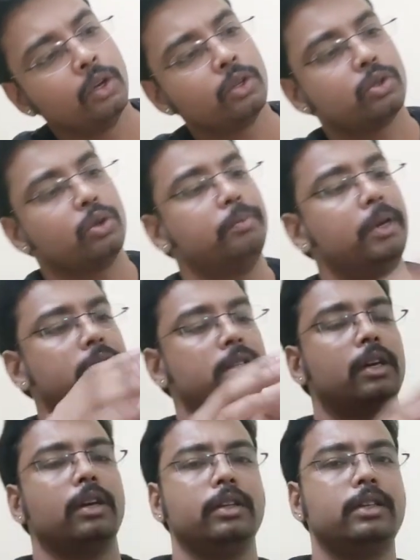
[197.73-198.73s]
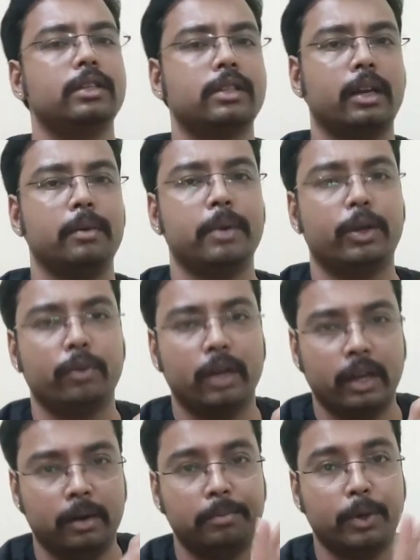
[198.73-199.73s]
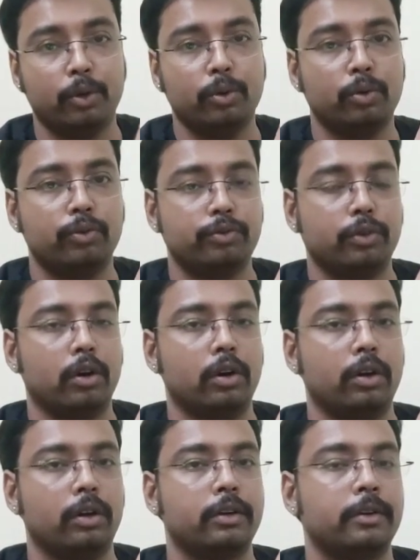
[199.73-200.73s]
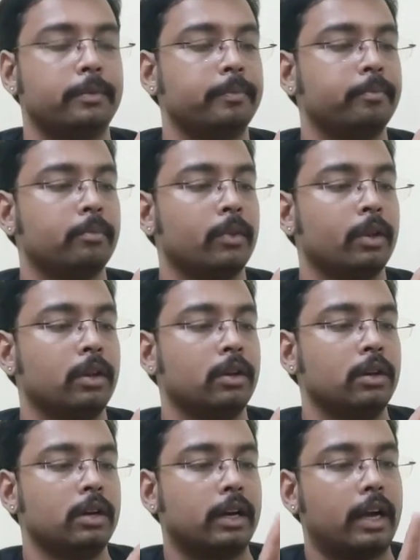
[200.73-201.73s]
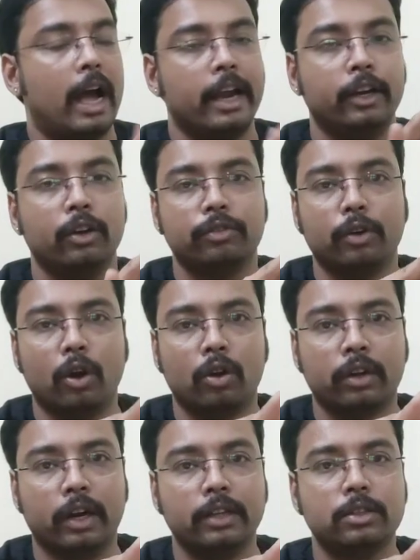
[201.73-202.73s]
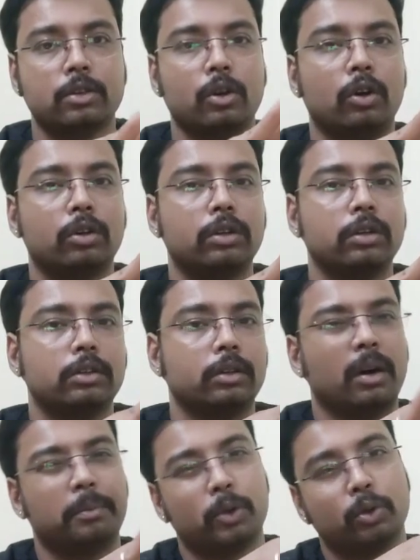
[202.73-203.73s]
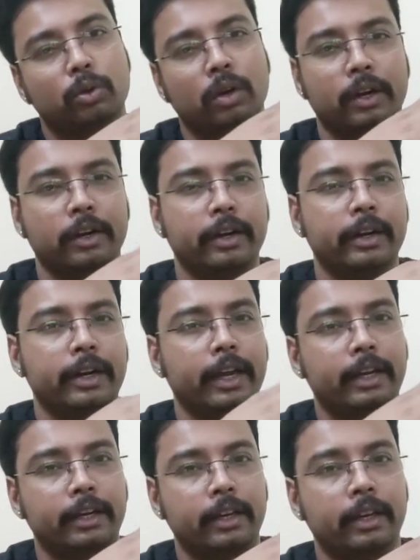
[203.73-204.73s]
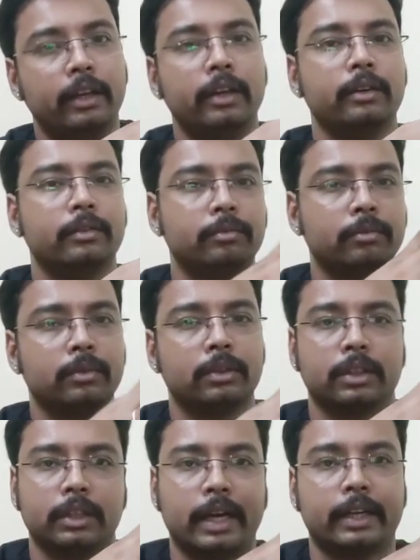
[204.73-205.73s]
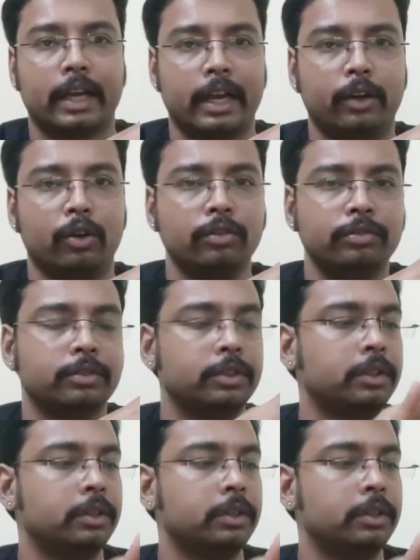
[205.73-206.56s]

So basically this helmet will help you for kind of long rides, not up to 180, that kind of.